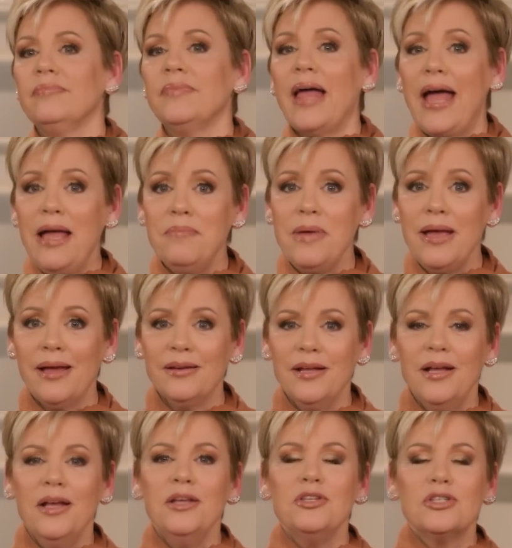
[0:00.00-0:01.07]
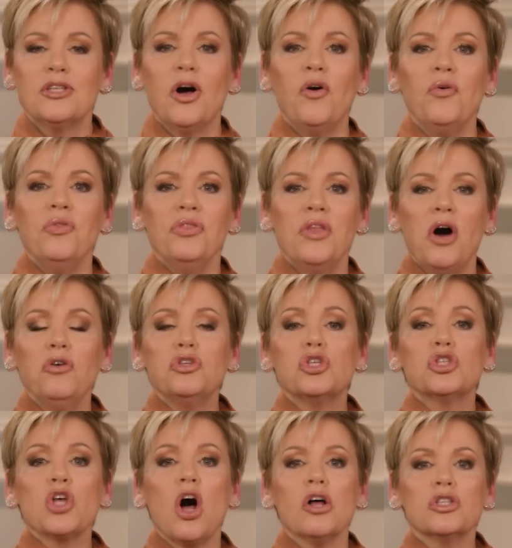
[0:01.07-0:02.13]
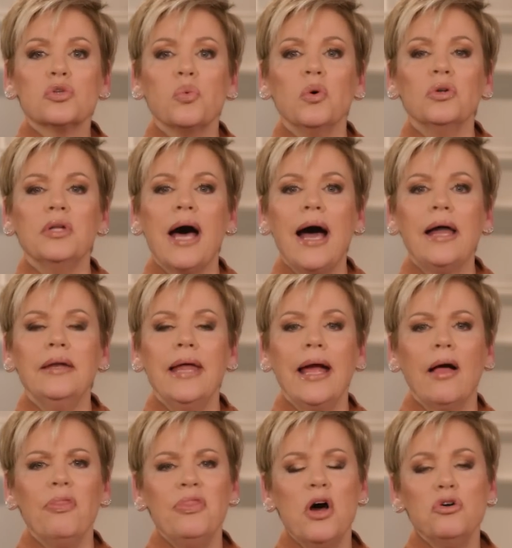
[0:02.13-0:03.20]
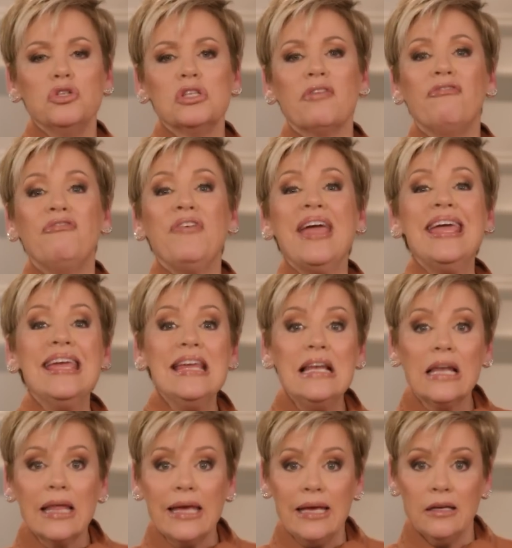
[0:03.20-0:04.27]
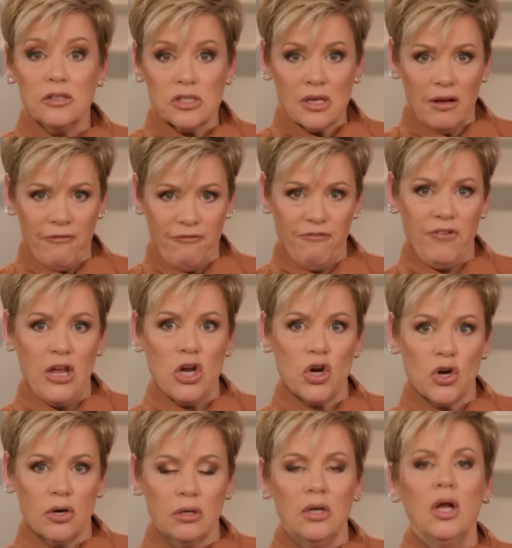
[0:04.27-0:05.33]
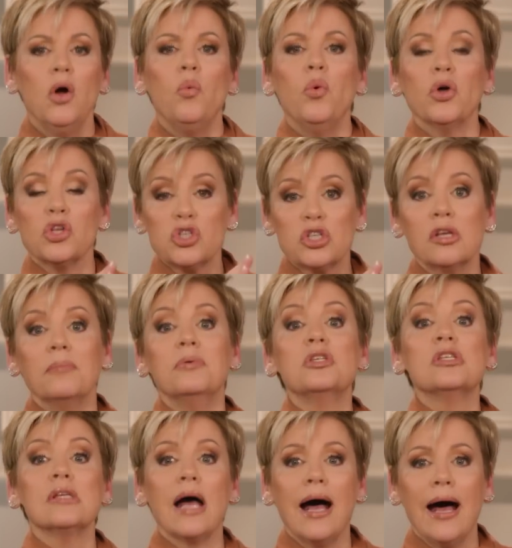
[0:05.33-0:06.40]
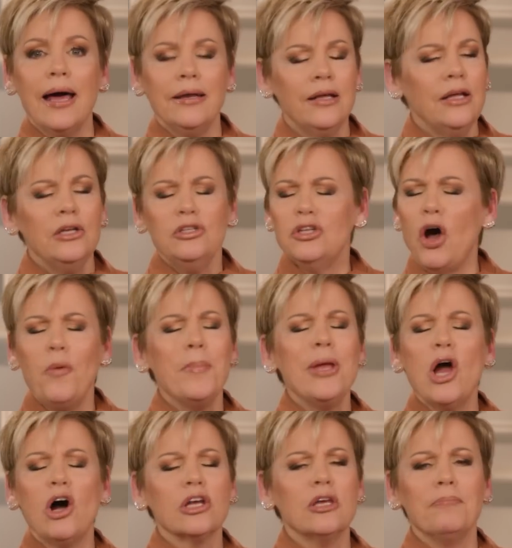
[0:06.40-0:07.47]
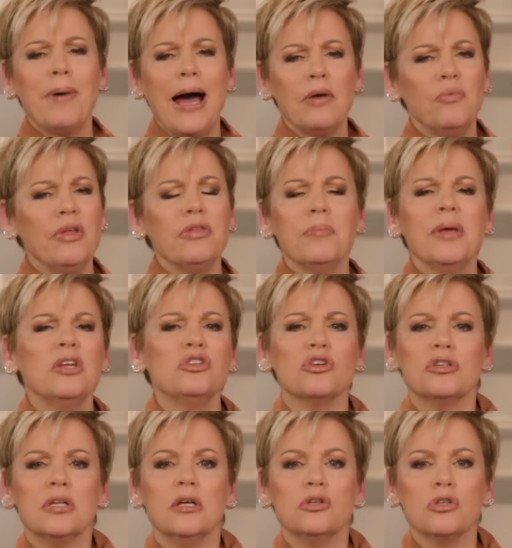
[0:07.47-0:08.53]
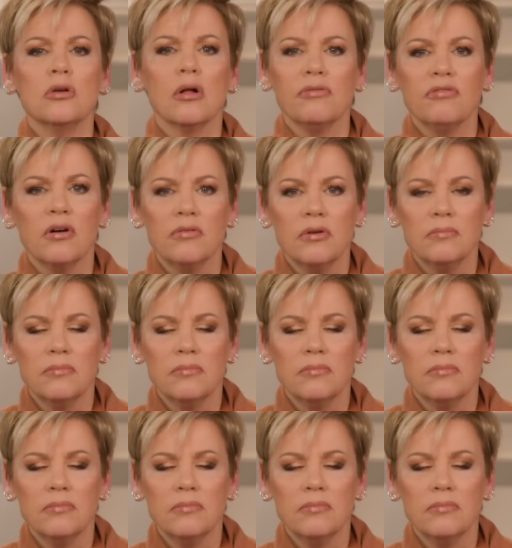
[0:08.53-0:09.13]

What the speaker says: Amen. Amen. So those thoughts will die down. Those feelings of fear will subside. Don't be occupied with them. Get your attention off of them.